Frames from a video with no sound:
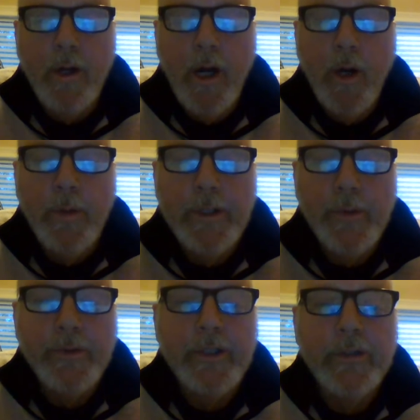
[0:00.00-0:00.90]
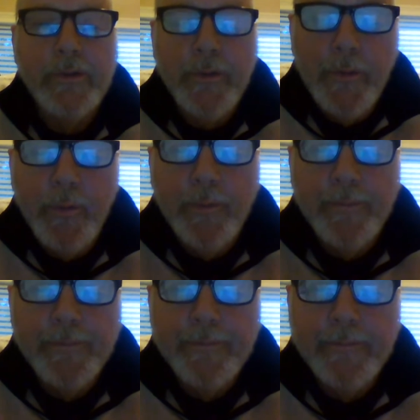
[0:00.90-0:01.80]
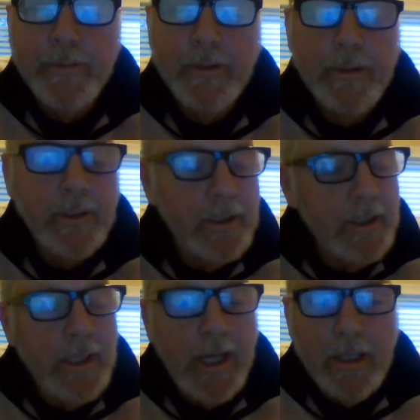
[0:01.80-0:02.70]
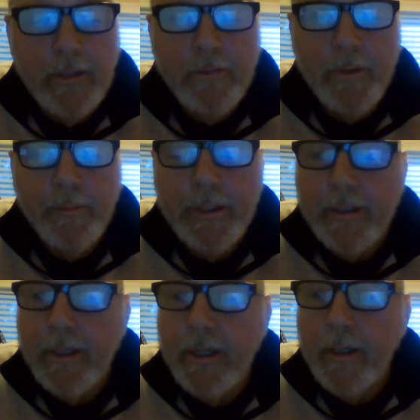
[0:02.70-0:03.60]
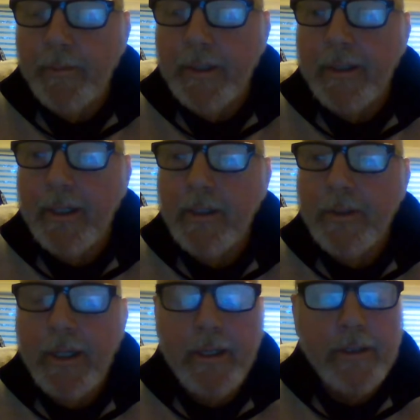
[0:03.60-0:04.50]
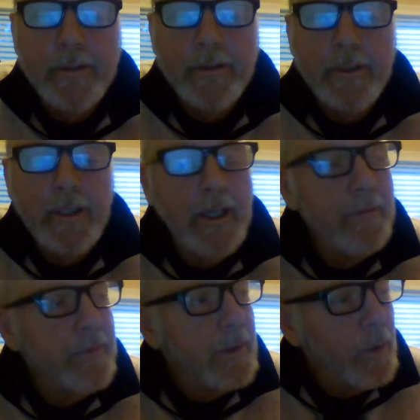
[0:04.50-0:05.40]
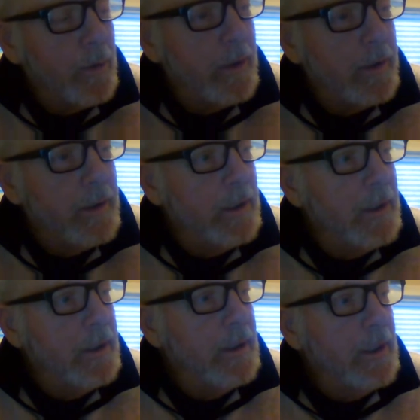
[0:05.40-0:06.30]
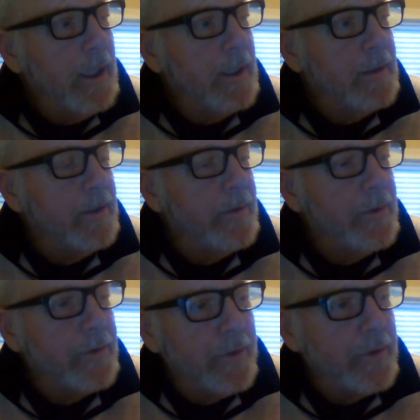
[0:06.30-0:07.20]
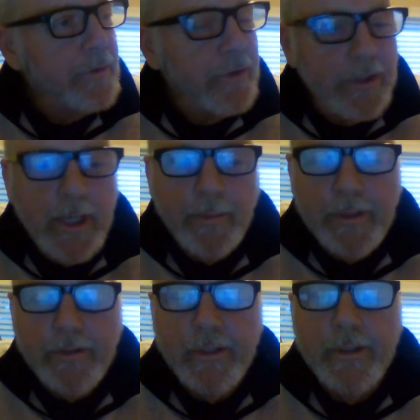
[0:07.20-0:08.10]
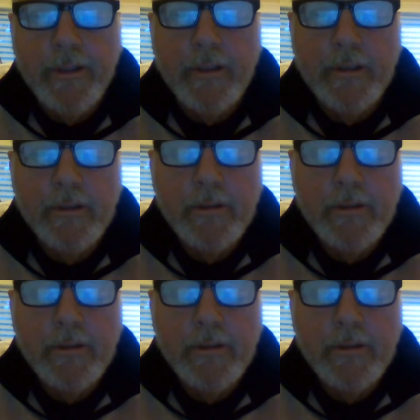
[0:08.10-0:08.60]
all we do is consume. I live in a big town, Dallas. Every corner has either a church or shopping center.